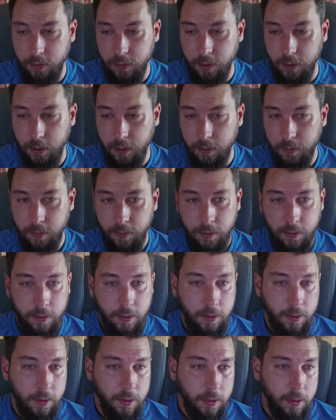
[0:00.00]
the
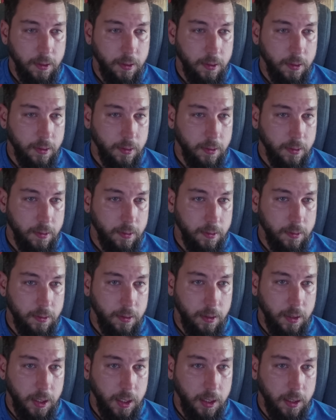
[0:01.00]

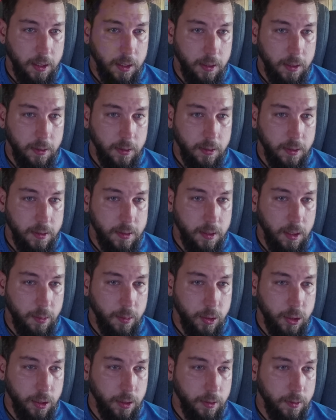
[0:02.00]
link in the
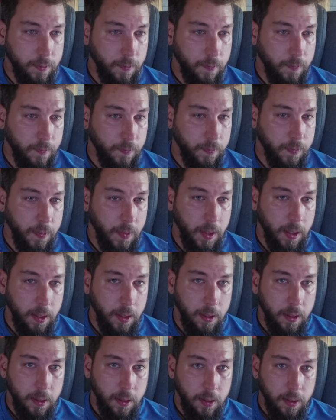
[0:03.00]
description.
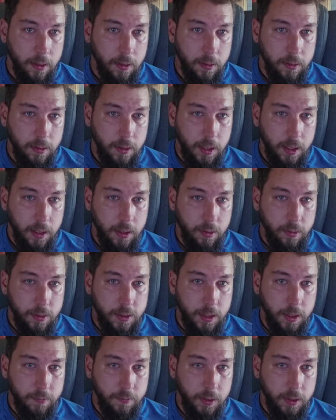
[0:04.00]
They use
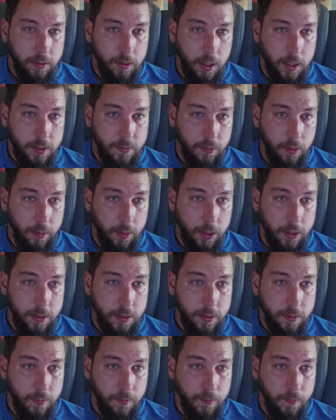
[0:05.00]
it with transformers.